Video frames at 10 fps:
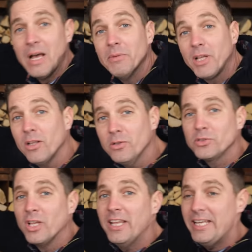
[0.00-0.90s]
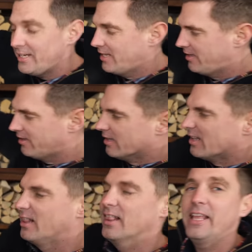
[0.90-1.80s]
Time to close the lid,
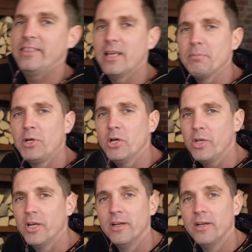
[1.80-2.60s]
let them cook,